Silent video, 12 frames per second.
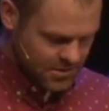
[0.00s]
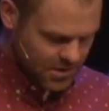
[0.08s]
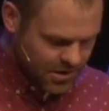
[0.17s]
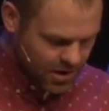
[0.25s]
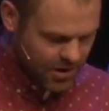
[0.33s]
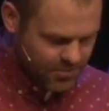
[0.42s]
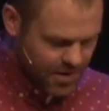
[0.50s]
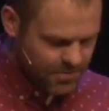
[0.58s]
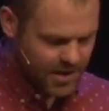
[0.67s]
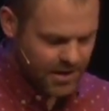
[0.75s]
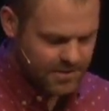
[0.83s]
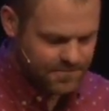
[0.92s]
guard my
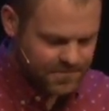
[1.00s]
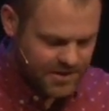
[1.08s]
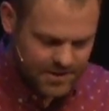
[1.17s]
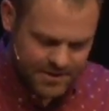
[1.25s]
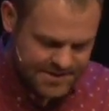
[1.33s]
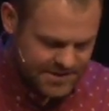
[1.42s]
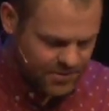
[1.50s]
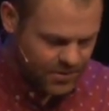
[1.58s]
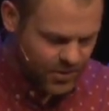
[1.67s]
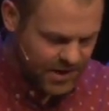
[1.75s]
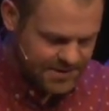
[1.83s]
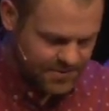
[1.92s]
mind? In at least three
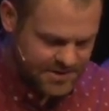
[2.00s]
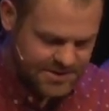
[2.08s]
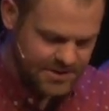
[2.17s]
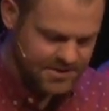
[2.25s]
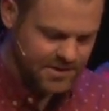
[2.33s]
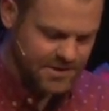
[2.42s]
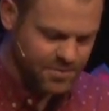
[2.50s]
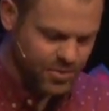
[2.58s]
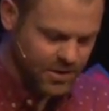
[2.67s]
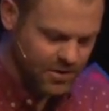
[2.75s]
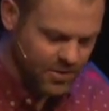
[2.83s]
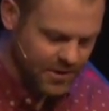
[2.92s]
ways. Let me touch on these
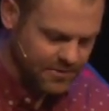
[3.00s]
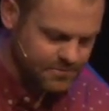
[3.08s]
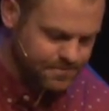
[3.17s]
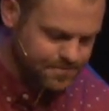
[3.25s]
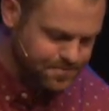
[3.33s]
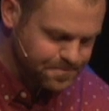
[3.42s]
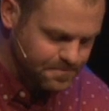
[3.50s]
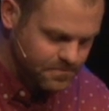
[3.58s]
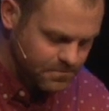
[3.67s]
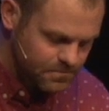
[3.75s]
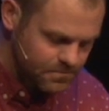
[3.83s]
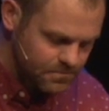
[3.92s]
pretty quick.
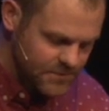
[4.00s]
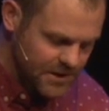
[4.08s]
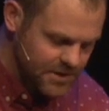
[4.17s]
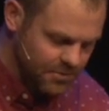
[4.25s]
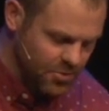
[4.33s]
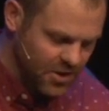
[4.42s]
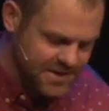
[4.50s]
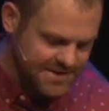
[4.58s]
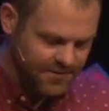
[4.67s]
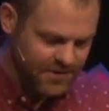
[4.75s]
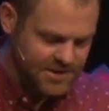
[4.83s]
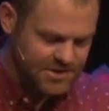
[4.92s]
Number one,
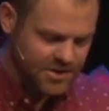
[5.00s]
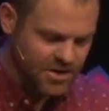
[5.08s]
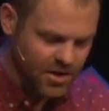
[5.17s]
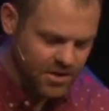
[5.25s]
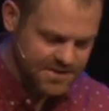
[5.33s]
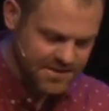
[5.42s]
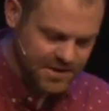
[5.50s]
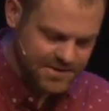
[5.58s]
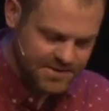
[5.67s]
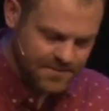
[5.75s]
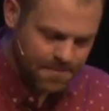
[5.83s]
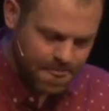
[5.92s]
salvation guards
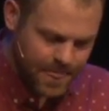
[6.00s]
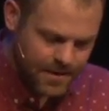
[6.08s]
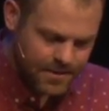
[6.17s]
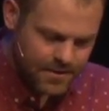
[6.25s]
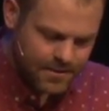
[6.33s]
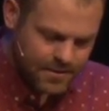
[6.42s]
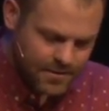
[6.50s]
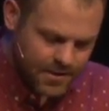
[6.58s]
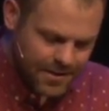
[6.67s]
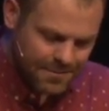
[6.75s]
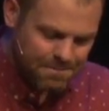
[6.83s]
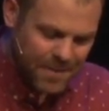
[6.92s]
us
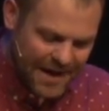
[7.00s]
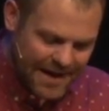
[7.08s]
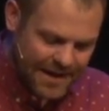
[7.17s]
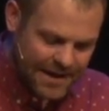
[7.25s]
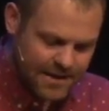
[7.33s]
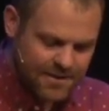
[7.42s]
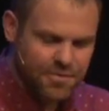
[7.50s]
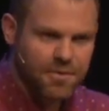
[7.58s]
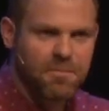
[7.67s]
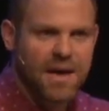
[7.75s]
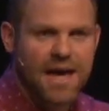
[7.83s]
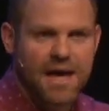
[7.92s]
by the
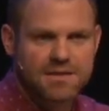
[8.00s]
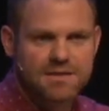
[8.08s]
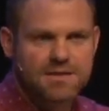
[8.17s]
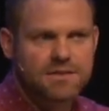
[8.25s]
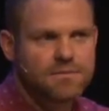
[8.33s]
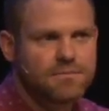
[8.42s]
past.